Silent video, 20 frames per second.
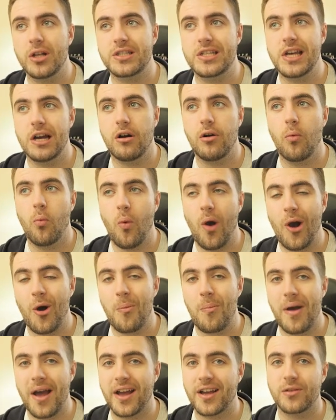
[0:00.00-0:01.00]
Martial and
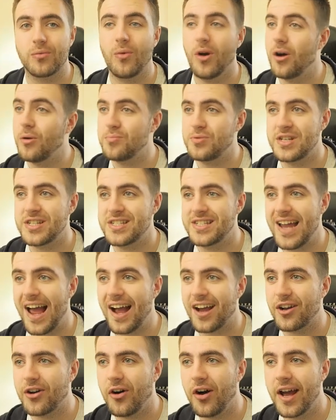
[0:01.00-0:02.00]
Welbeck. Welbs is
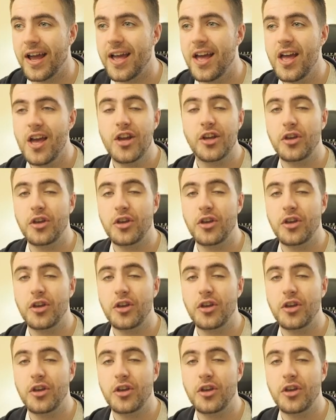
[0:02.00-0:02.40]
that guy.